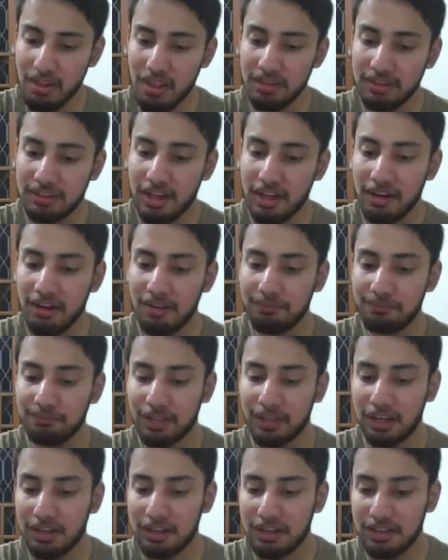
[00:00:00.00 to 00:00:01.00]
the
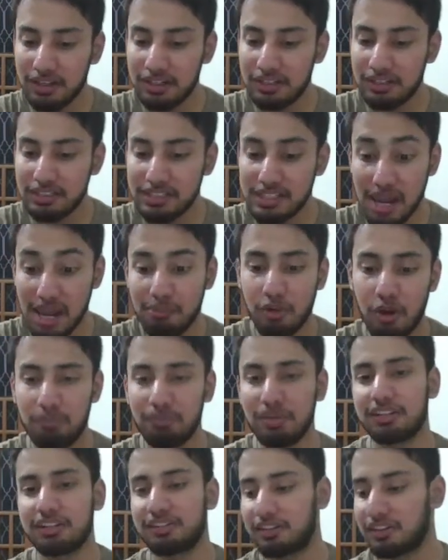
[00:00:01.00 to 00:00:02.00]
time
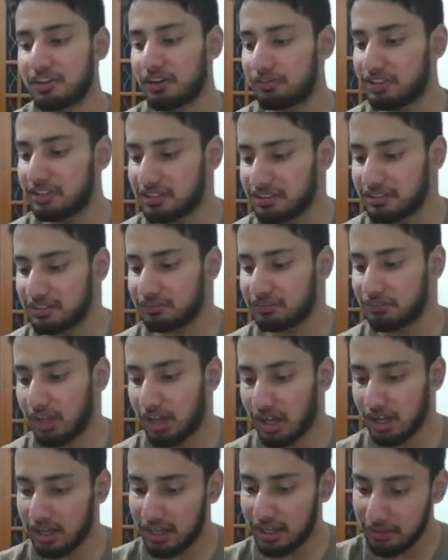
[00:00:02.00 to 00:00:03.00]
complexity of this
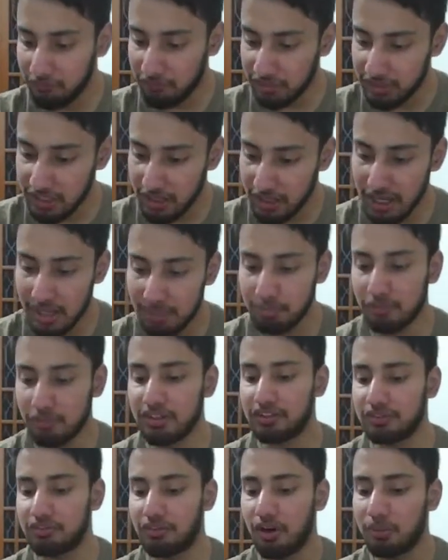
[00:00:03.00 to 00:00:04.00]
with the help of
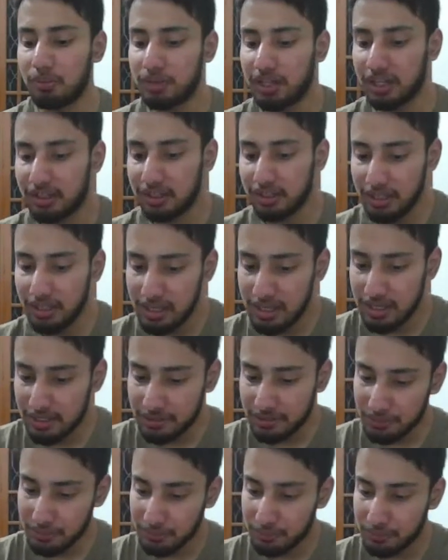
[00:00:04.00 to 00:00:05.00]
this formula.
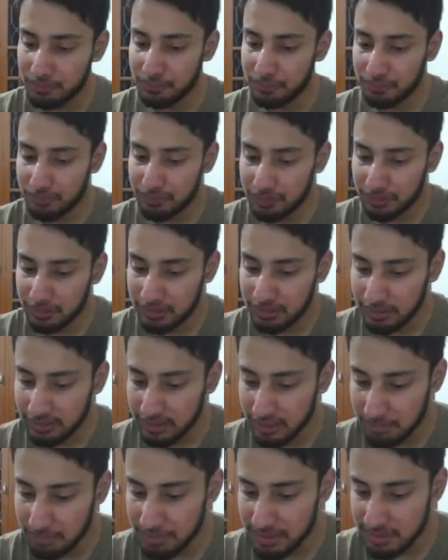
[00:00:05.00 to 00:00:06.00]
So
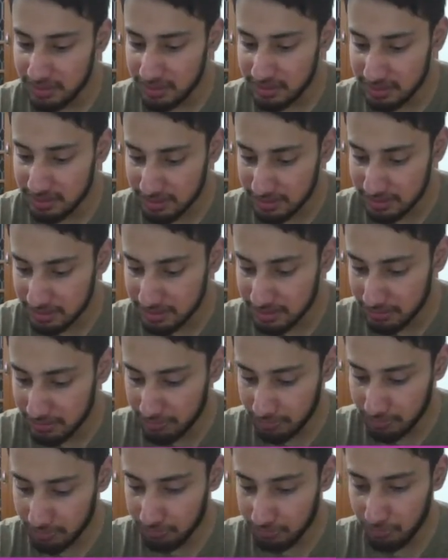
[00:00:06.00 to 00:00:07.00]
let me just see
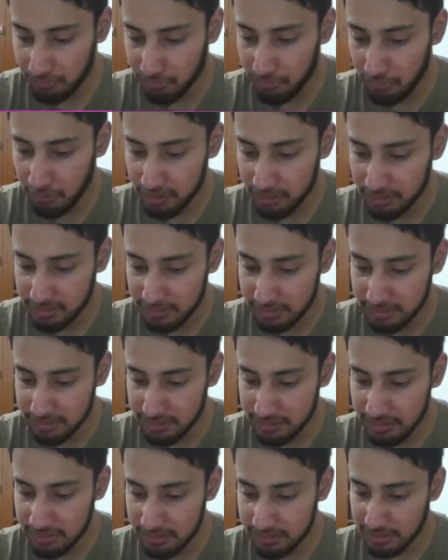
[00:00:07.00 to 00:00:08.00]
what are these
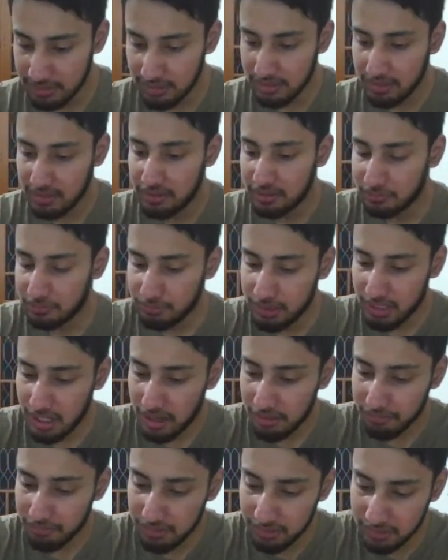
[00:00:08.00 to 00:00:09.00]
things. So we
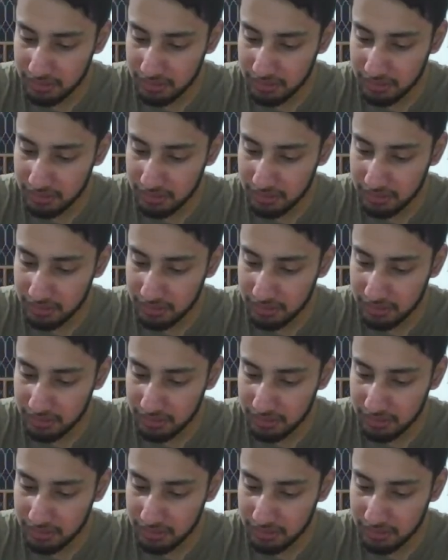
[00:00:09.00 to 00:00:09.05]
have